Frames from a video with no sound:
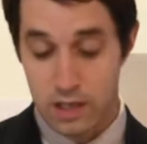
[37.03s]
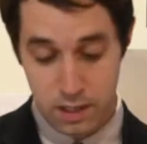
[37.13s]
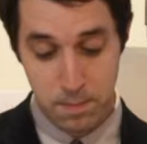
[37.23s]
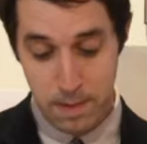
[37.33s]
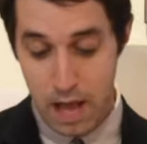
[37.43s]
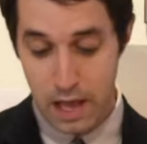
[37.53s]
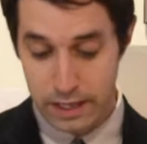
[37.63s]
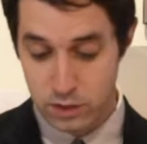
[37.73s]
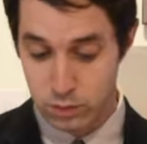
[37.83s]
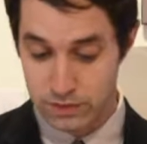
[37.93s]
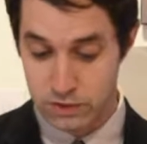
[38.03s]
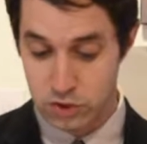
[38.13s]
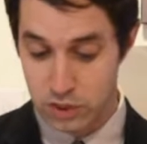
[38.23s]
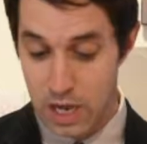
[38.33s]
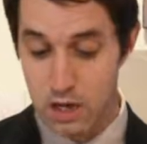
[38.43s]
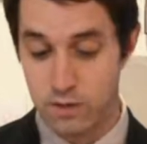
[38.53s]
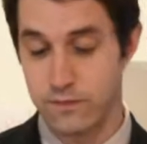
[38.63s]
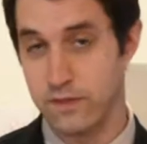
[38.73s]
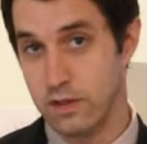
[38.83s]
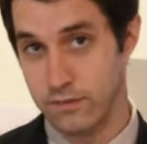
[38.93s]
combined with the
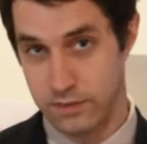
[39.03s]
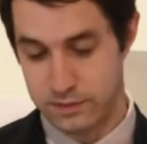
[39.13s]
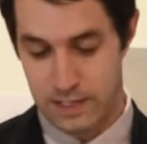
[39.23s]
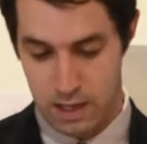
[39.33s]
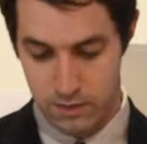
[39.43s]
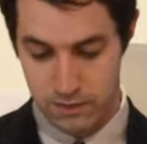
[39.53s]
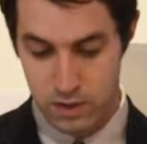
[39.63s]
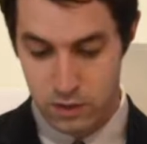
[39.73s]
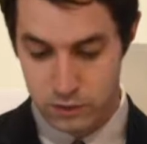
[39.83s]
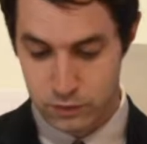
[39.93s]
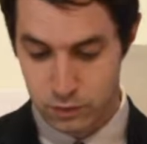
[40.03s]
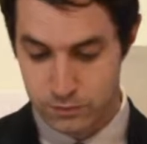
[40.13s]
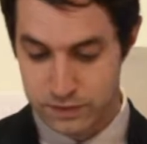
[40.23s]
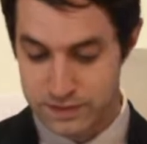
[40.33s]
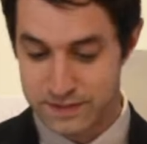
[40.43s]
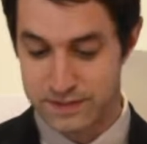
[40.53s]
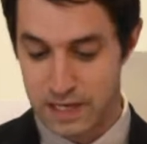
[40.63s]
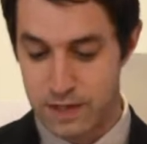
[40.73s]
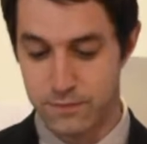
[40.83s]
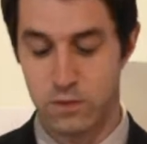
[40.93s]
geography of the South, served to
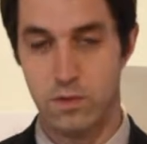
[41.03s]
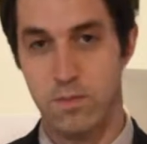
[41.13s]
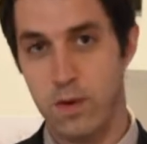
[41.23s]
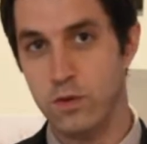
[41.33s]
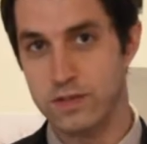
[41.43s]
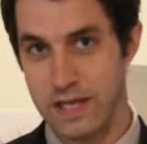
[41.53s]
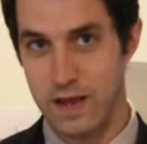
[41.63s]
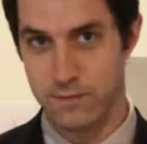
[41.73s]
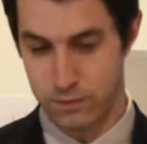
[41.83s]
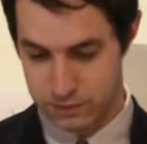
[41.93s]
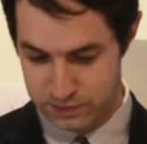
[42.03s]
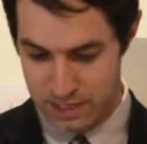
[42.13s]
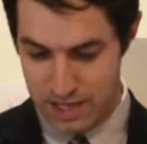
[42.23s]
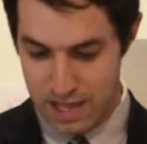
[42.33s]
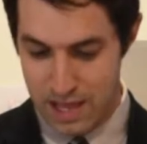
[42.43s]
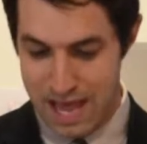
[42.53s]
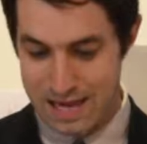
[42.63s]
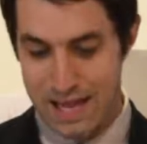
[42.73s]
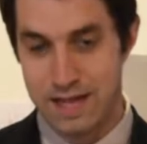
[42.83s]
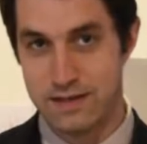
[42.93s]
stifle most efforts
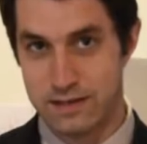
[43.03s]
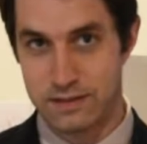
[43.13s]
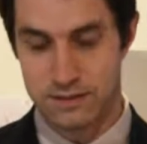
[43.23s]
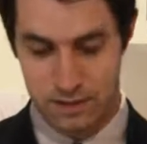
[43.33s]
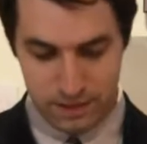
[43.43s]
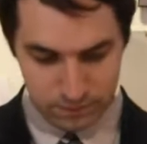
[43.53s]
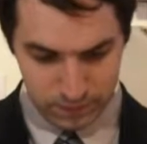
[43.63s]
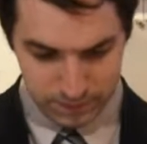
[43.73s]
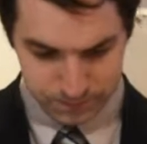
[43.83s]
at ending slavery.